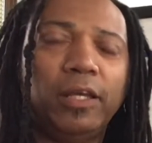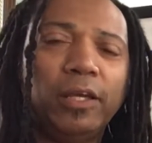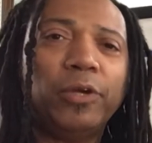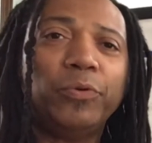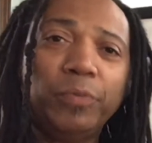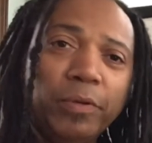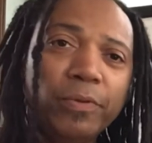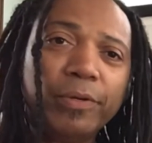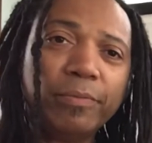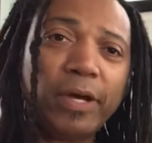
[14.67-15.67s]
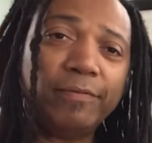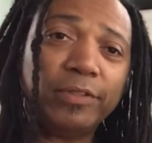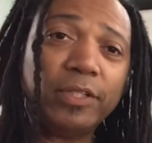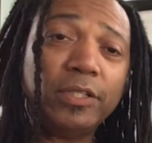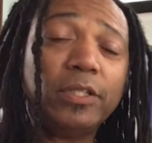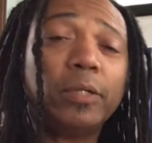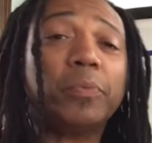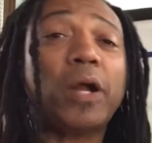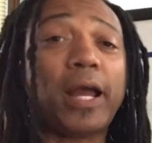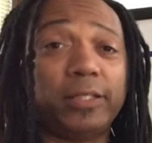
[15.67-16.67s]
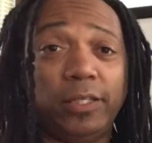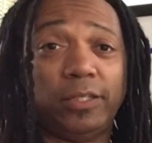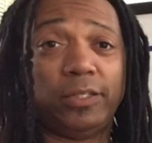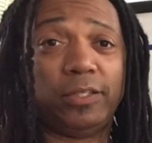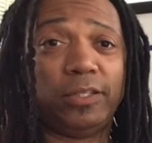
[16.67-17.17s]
Remember, mindfulness is a practice.